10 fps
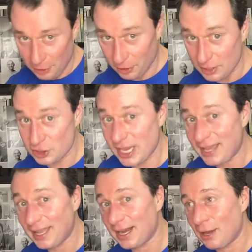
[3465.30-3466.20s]
You could
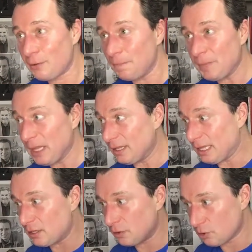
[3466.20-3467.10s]
check it out.
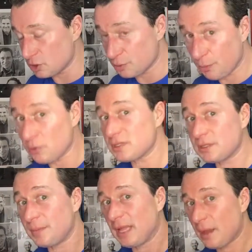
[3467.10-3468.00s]
They're supposed
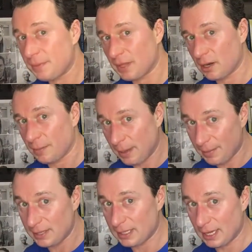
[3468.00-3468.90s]
to be up there by
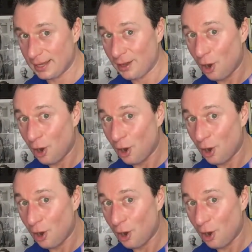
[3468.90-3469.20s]
Monday.